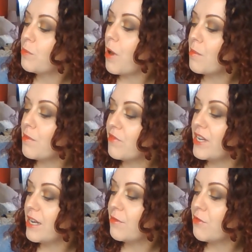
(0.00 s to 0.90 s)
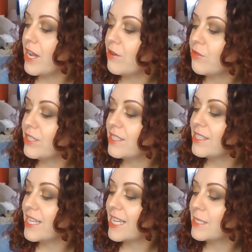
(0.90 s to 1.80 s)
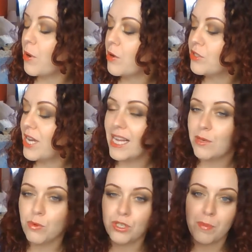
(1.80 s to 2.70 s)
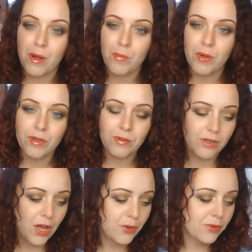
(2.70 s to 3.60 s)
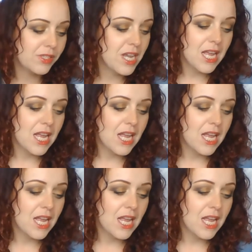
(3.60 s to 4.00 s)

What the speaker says: Rhubarb and Vanilla Fragrance Explosion Hand Wash by Wilco's.